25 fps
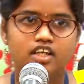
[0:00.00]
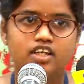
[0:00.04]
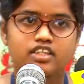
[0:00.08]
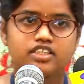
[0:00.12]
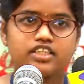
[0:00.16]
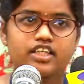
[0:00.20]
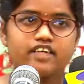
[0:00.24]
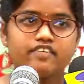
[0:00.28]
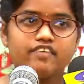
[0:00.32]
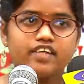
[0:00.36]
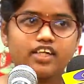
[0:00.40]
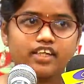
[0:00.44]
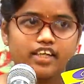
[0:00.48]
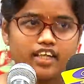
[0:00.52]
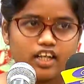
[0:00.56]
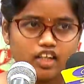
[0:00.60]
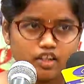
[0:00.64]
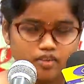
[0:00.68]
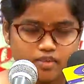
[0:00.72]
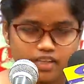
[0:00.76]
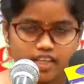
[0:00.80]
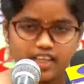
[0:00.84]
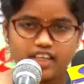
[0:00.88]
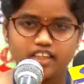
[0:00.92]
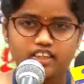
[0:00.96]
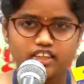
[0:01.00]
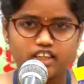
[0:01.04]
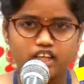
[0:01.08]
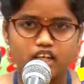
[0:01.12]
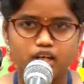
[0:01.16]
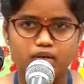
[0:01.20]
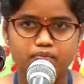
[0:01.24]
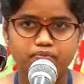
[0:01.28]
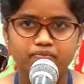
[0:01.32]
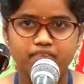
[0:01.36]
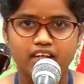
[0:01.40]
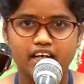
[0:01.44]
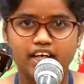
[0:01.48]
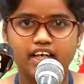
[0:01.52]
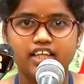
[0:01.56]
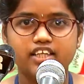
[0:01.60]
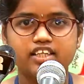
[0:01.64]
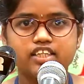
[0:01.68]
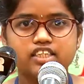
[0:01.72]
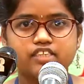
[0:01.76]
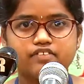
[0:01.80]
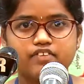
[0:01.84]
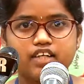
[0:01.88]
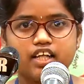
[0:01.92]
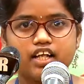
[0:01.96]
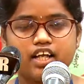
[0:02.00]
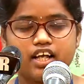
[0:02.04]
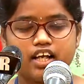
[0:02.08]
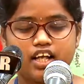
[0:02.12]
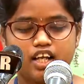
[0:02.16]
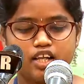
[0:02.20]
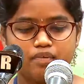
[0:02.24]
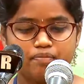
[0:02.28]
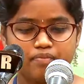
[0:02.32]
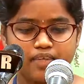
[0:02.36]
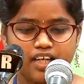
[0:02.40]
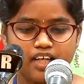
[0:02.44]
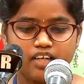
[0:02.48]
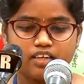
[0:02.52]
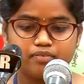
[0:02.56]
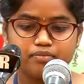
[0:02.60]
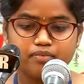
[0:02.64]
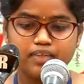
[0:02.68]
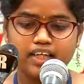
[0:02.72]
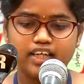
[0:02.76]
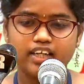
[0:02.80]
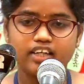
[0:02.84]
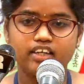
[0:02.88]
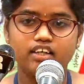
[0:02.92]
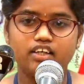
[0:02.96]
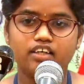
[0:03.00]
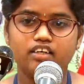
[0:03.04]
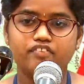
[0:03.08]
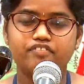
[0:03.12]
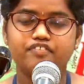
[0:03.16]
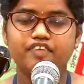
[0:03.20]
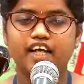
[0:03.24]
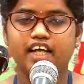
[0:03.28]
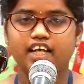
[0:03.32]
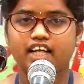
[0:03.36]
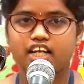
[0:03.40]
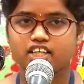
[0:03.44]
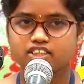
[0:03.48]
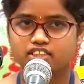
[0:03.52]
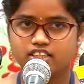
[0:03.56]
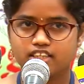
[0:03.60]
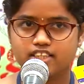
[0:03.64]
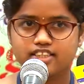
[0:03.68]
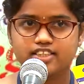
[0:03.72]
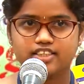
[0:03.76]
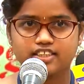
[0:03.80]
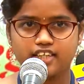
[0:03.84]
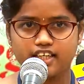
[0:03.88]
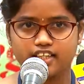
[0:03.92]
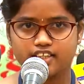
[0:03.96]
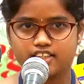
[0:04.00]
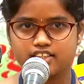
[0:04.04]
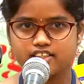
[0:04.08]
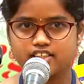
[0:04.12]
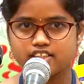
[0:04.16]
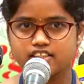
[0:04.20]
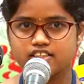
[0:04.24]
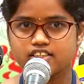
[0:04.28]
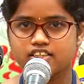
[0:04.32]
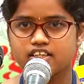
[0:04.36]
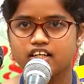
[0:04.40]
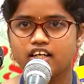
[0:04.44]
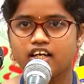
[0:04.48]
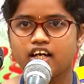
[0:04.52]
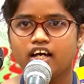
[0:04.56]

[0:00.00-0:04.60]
she will get income and this will help them in financial statuses.